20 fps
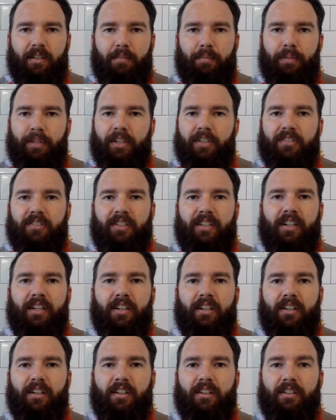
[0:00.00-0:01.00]
because
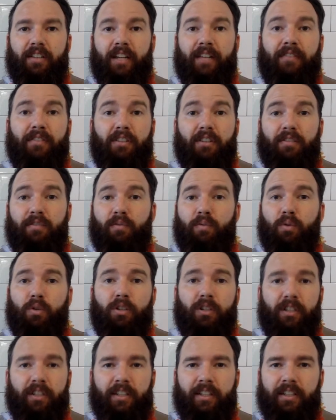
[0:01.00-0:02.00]
their level of
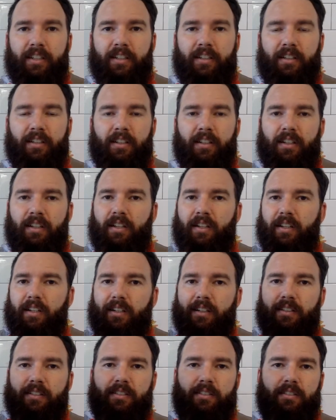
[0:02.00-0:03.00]
worry
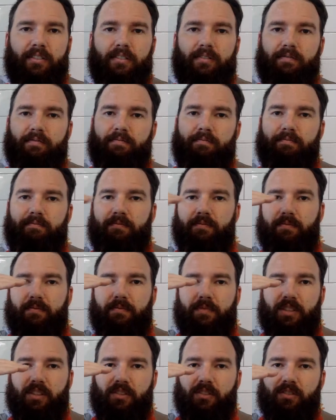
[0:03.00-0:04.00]
is
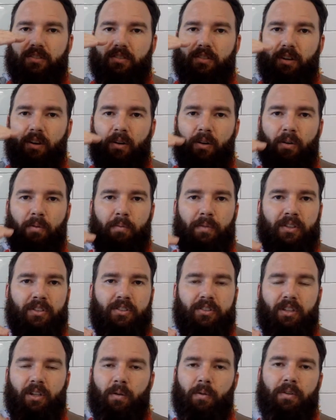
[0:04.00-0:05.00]
so
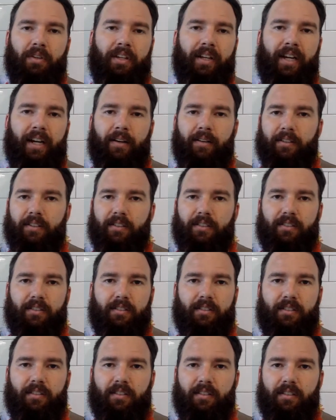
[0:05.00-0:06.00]
much lower than ours.
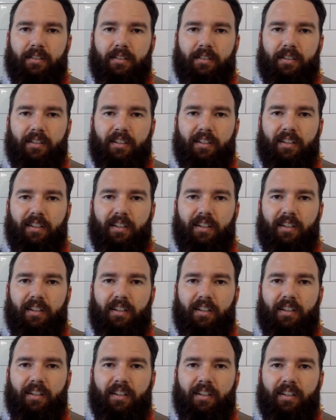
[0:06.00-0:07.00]

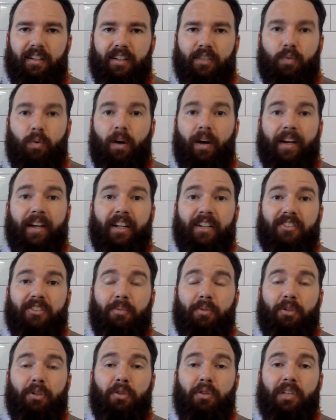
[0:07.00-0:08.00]
It's why
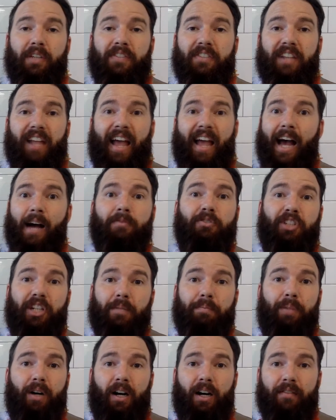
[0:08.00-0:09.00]
someone who lives in
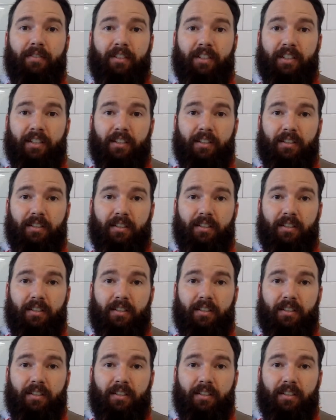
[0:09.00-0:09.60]
abject poverty